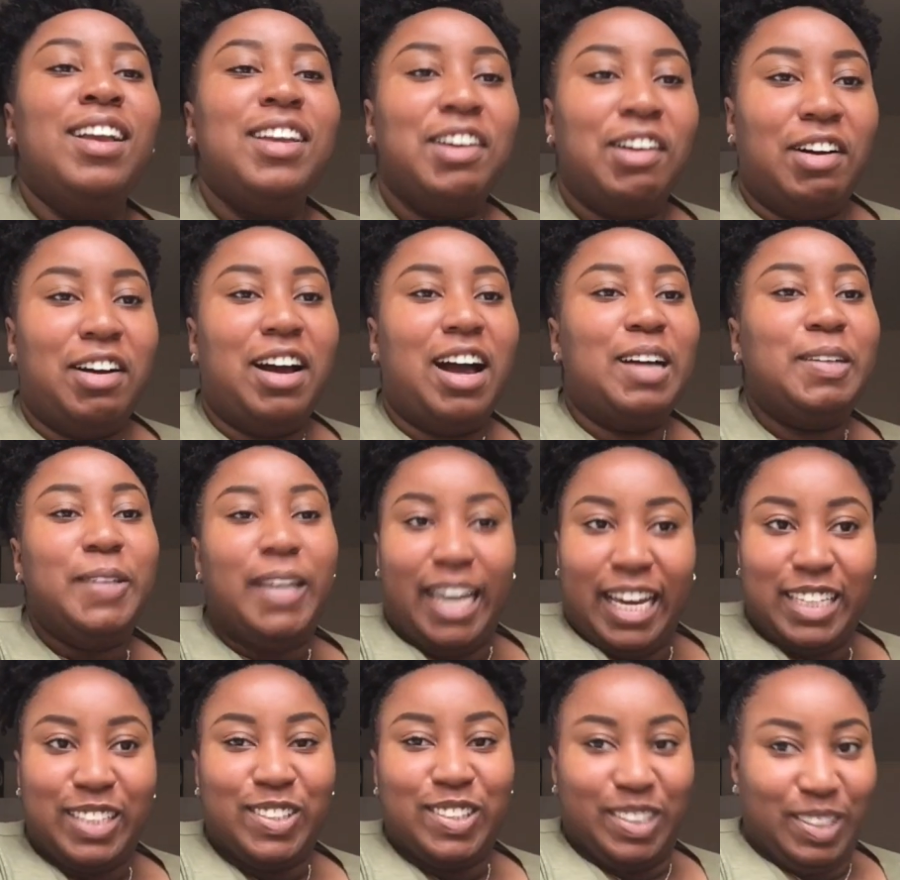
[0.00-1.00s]
Y'all, I'm an
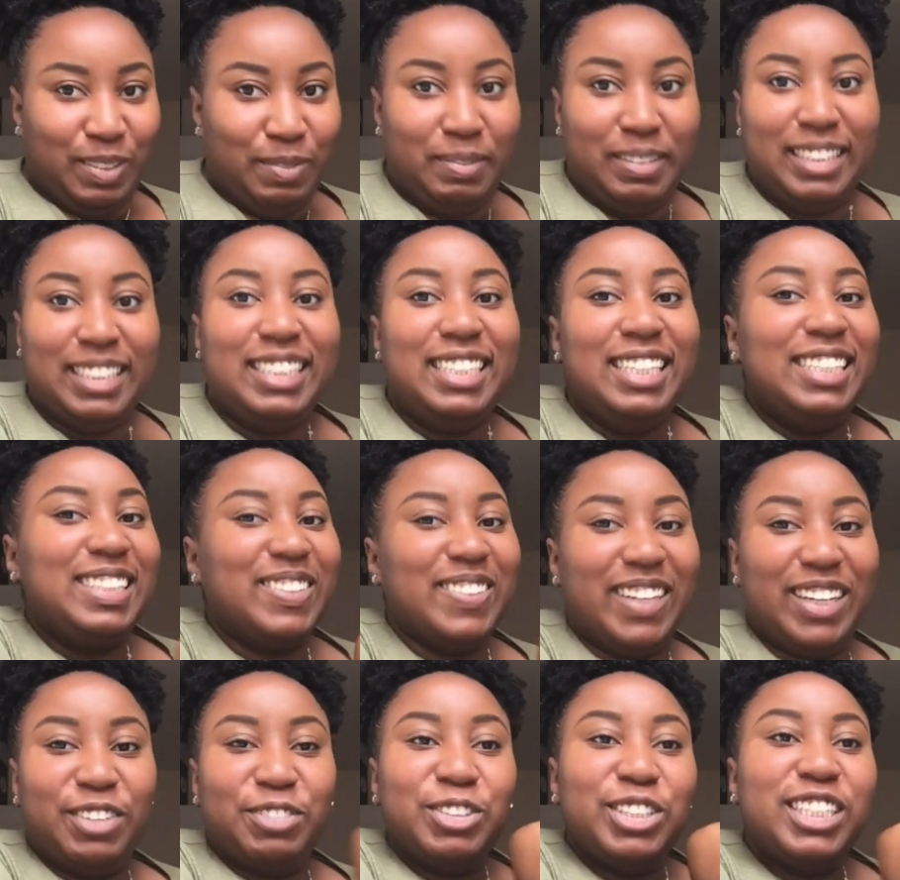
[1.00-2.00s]
extra, but it's
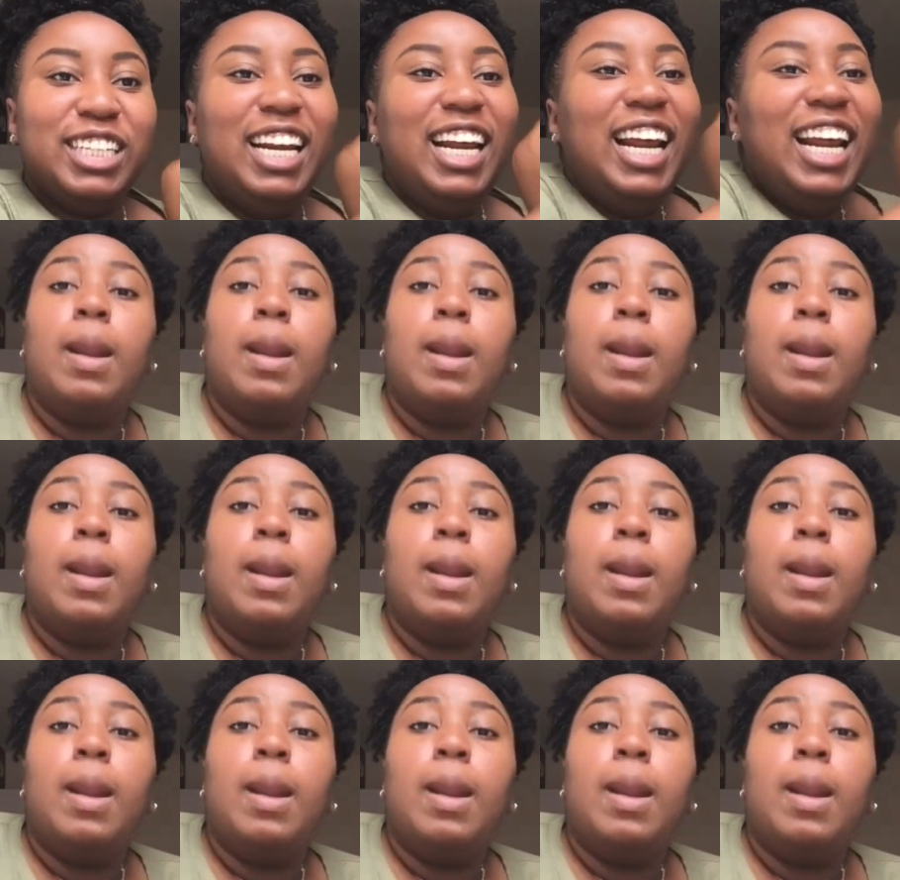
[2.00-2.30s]
whatever.